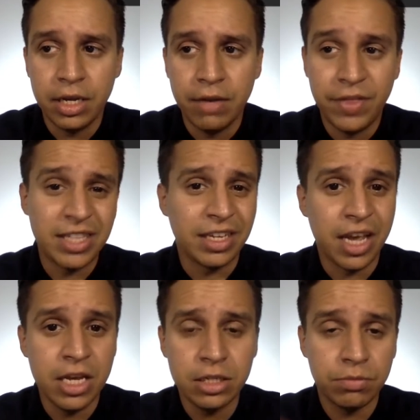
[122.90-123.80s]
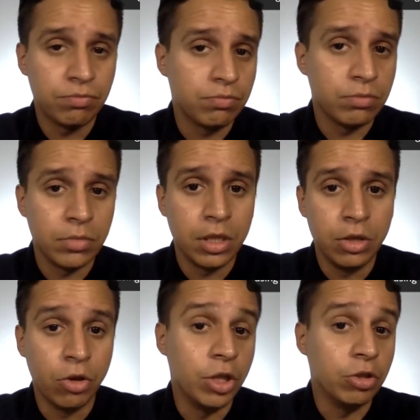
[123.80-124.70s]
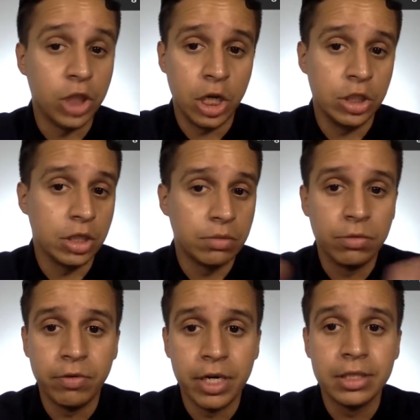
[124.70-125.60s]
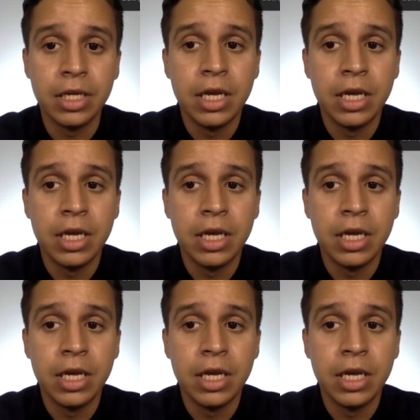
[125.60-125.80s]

If that's the case, no need to change it, right?